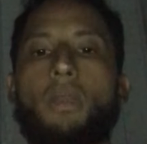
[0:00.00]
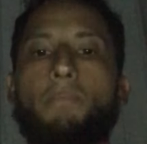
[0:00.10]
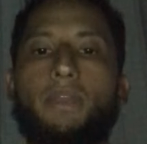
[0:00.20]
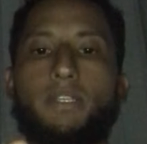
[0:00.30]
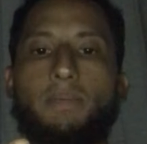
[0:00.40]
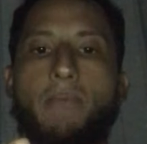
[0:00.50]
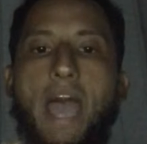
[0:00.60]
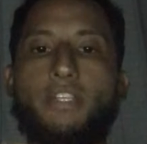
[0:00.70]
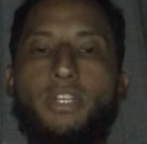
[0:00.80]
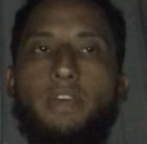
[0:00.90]
Because
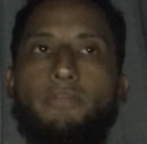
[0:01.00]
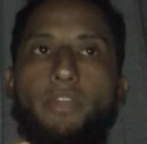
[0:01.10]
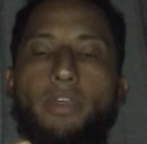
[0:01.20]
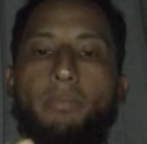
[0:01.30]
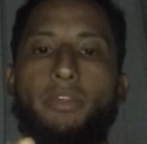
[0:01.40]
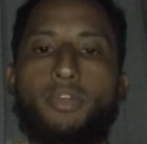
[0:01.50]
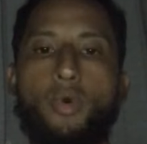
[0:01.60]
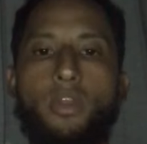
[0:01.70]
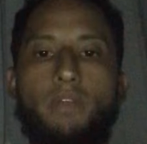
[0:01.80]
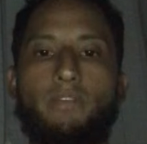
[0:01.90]
imagine if the
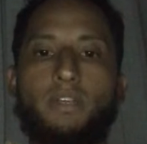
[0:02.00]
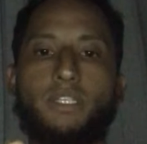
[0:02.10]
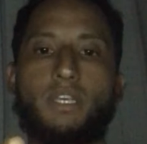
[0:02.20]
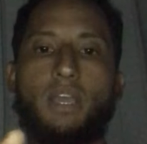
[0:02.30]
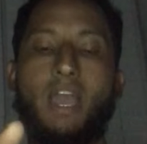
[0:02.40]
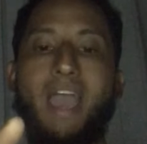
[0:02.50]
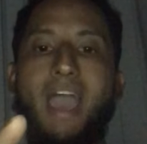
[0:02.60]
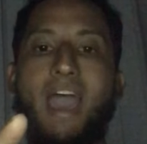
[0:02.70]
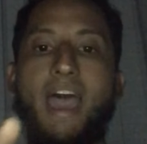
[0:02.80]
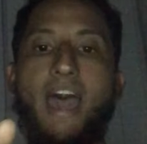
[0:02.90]
majority of us
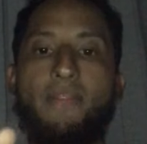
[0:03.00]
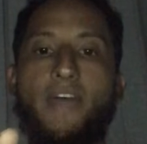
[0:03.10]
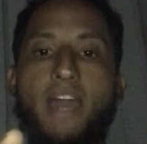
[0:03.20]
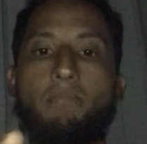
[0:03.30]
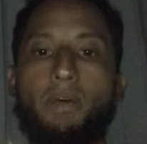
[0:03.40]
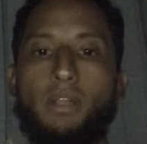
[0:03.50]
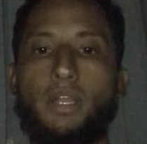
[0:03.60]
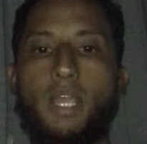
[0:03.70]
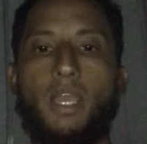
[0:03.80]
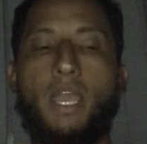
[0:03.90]
had that
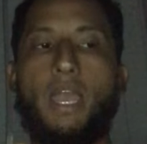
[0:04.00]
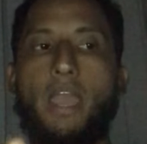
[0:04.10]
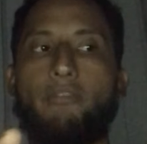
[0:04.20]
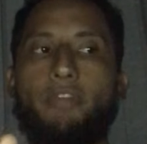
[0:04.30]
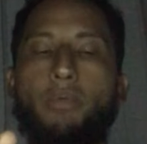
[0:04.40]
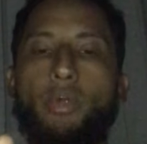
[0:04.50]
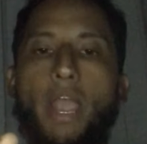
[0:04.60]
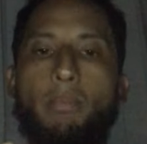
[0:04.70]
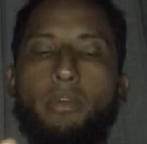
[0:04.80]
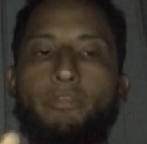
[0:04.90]
ability, if we were
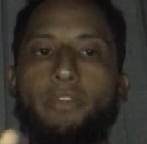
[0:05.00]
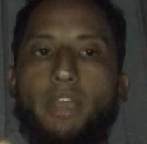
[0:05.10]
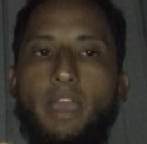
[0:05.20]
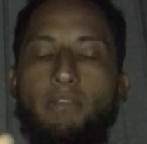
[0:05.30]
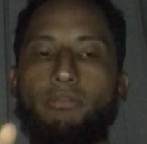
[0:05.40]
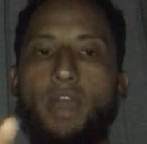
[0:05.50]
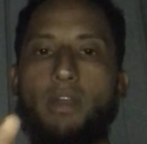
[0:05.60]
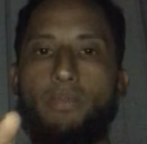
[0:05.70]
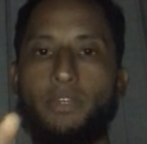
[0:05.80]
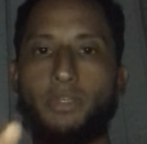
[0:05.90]
able to forgive right
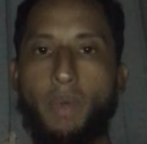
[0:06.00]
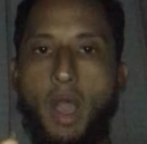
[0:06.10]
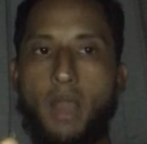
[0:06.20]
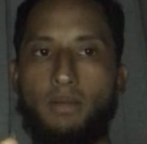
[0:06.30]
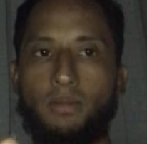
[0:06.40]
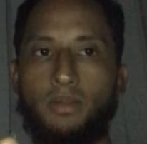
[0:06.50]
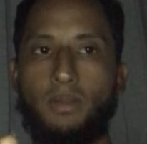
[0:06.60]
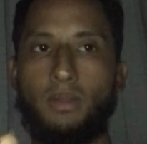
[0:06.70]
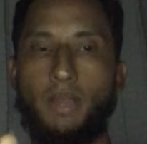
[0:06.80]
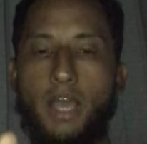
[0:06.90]
on the spot
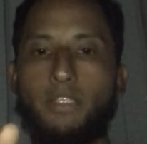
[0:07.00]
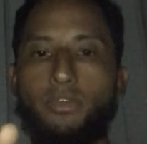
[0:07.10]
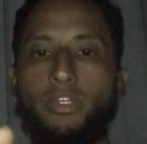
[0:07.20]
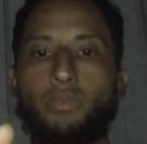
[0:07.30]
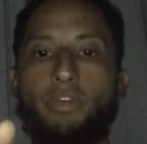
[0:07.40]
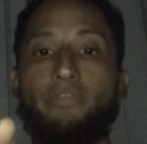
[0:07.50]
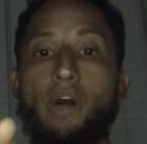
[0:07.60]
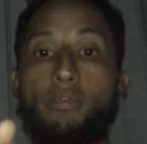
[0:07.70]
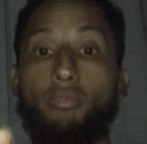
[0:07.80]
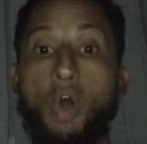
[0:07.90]
as soon as we
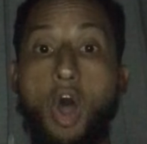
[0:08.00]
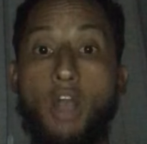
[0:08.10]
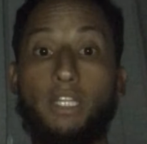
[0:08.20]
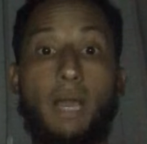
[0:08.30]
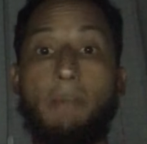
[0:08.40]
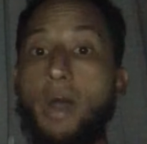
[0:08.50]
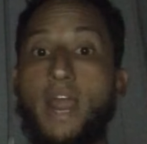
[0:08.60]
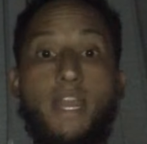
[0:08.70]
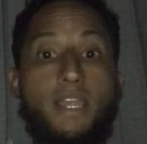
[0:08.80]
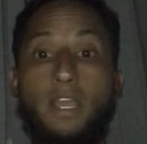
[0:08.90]
felt wrong about
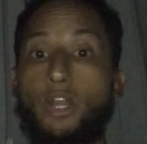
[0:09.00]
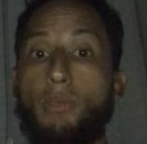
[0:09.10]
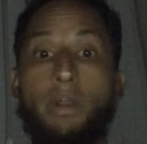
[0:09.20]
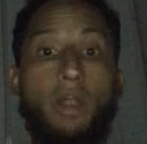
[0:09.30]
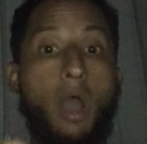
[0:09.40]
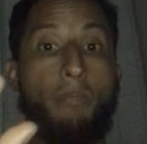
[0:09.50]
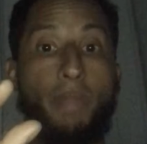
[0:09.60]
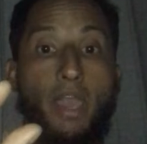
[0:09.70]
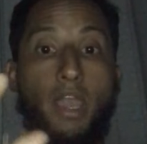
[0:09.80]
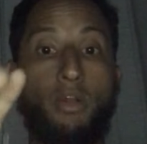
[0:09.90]
anything, no matter how
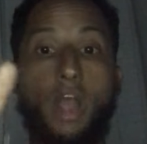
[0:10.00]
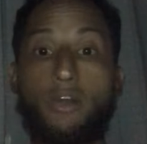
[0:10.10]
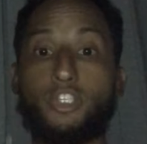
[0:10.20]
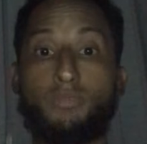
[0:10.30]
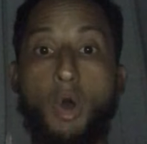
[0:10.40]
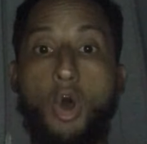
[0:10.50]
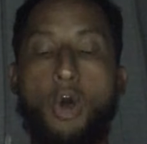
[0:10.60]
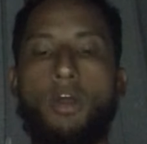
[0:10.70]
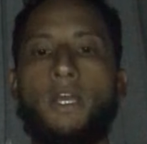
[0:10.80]
big or how small.